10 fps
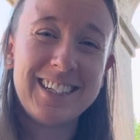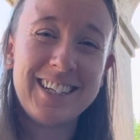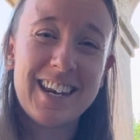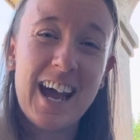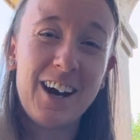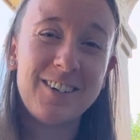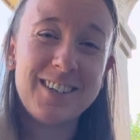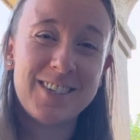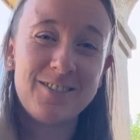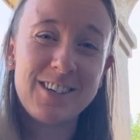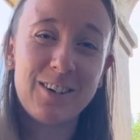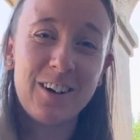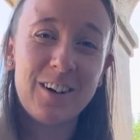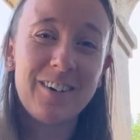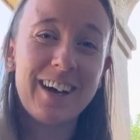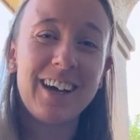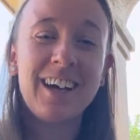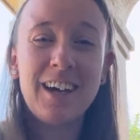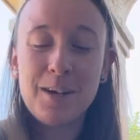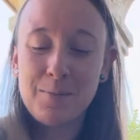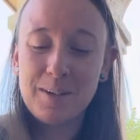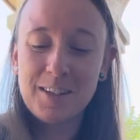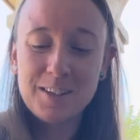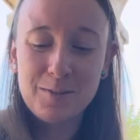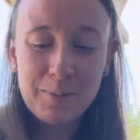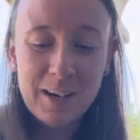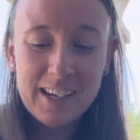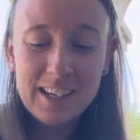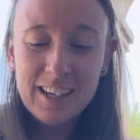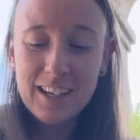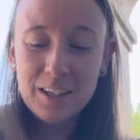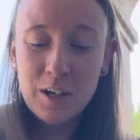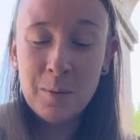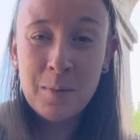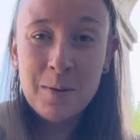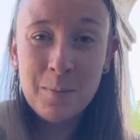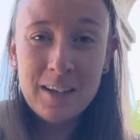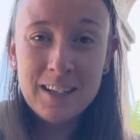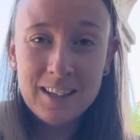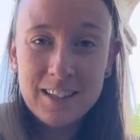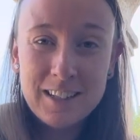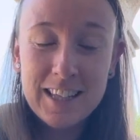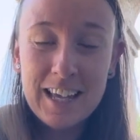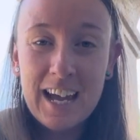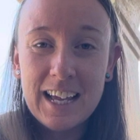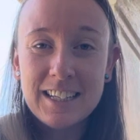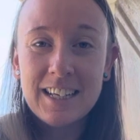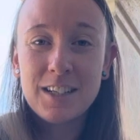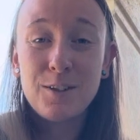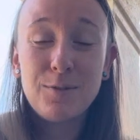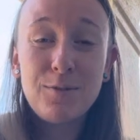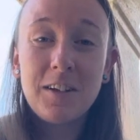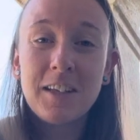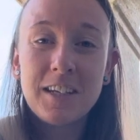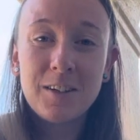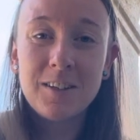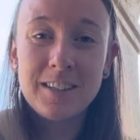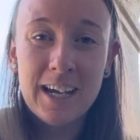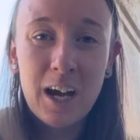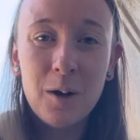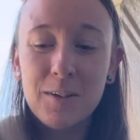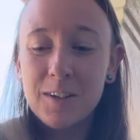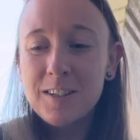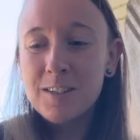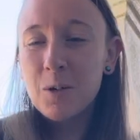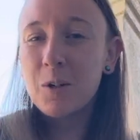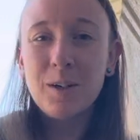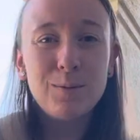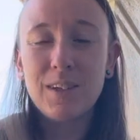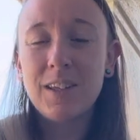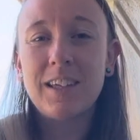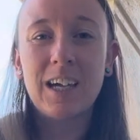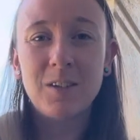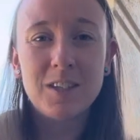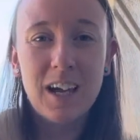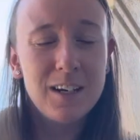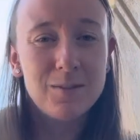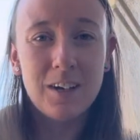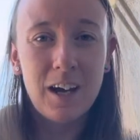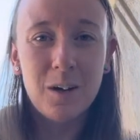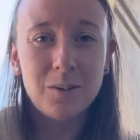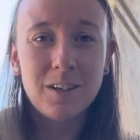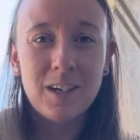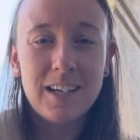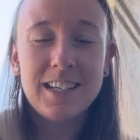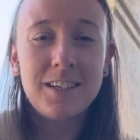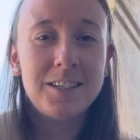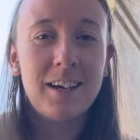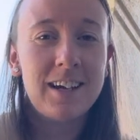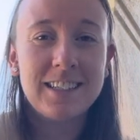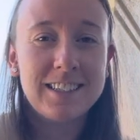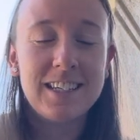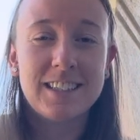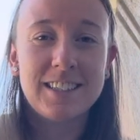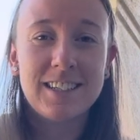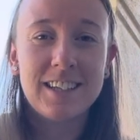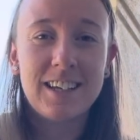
now it's regrowing because of my commitment to that to feeling good now. There is no good feeling outside of now. It does not exist.